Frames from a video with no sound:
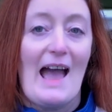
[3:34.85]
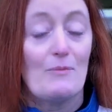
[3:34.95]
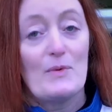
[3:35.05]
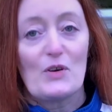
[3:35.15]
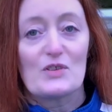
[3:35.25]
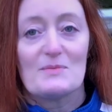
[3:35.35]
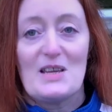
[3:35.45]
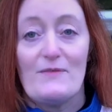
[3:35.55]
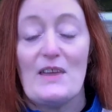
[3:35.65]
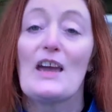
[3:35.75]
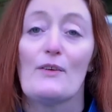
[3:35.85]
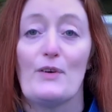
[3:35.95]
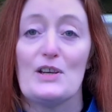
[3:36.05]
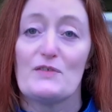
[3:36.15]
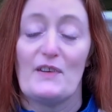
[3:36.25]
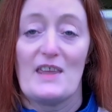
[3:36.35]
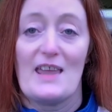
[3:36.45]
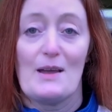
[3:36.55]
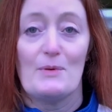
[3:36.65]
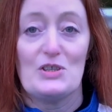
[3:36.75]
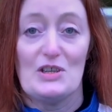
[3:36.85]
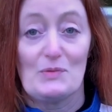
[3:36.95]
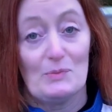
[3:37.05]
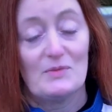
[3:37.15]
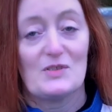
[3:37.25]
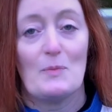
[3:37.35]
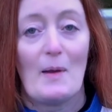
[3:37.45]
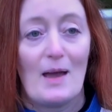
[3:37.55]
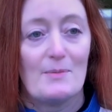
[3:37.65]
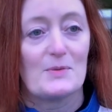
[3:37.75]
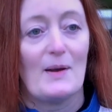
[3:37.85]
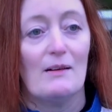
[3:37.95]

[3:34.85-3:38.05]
And we've got some TV coverage for the year, which is superb as well.